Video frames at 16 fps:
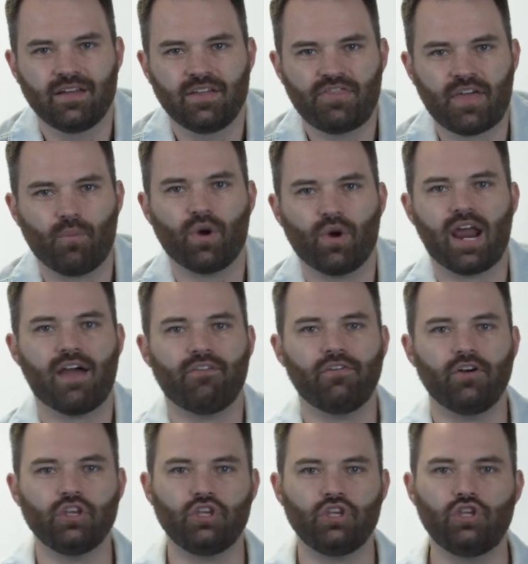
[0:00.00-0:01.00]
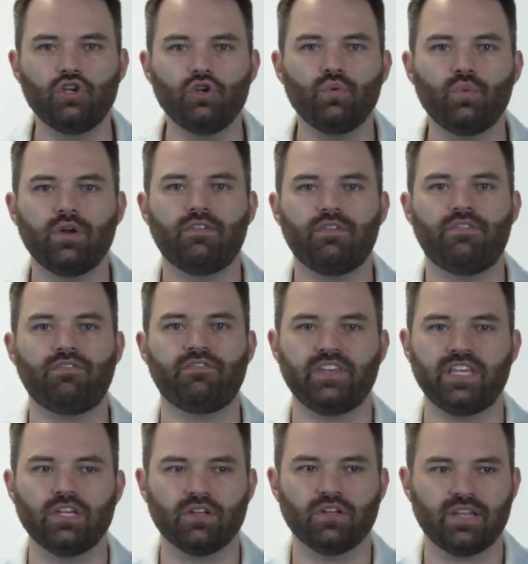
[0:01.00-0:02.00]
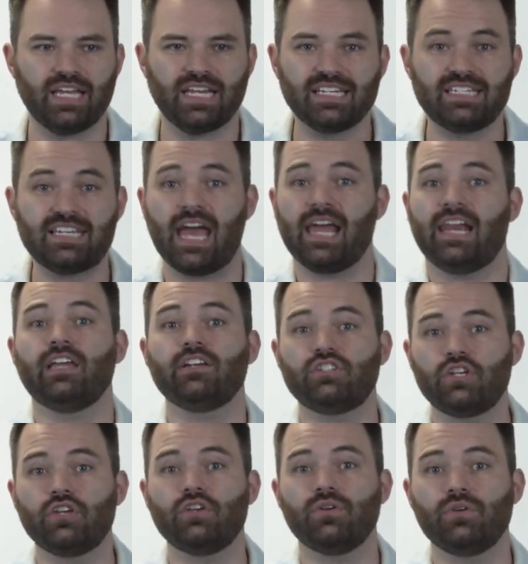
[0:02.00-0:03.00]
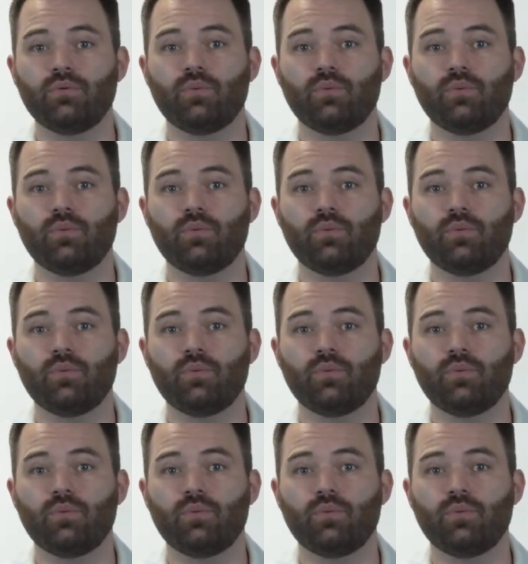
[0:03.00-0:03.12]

That whatever you would feel indebted to,